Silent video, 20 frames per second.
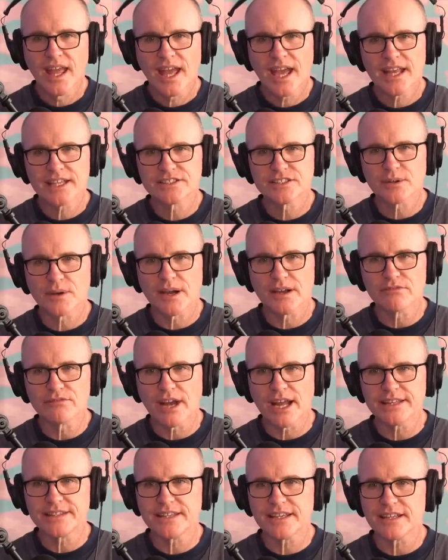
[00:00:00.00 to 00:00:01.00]
And so I
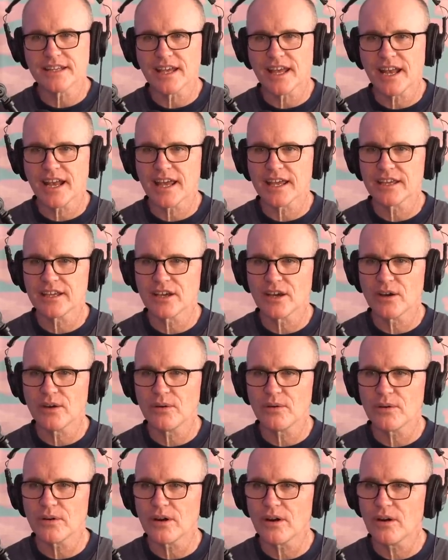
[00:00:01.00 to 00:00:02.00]
rent it, and I
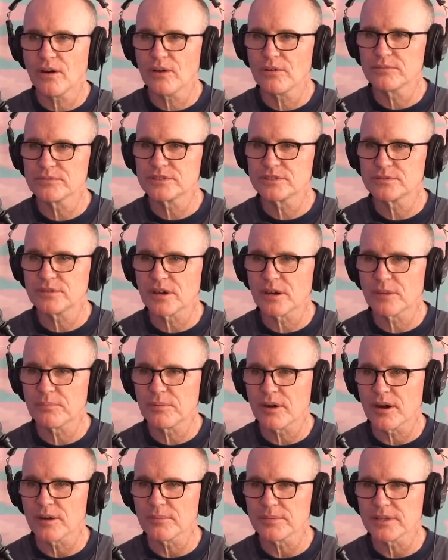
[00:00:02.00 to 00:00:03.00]
go home to our
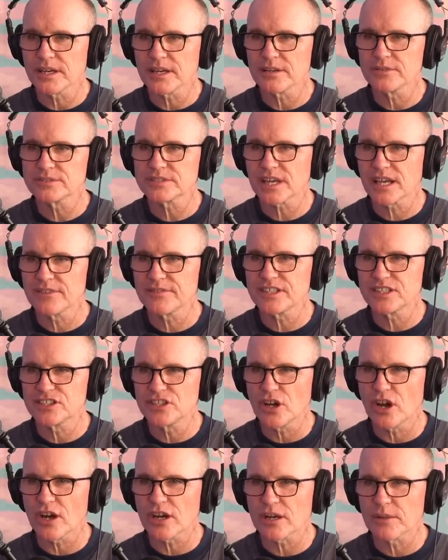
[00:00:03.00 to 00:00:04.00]
apartment, and it was kind of a
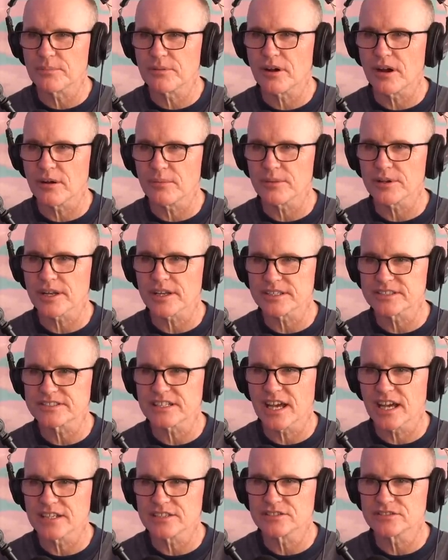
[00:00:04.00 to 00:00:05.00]
dark apartment on a
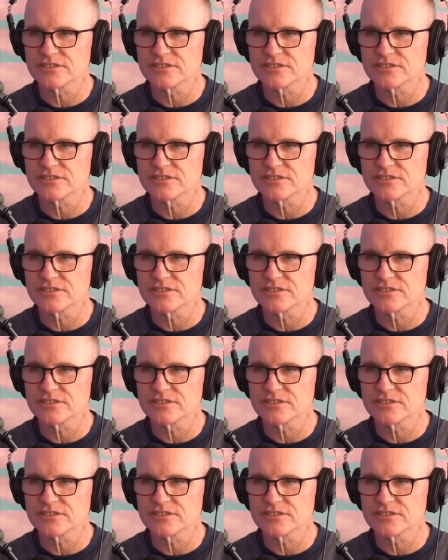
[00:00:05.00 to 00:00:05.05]
side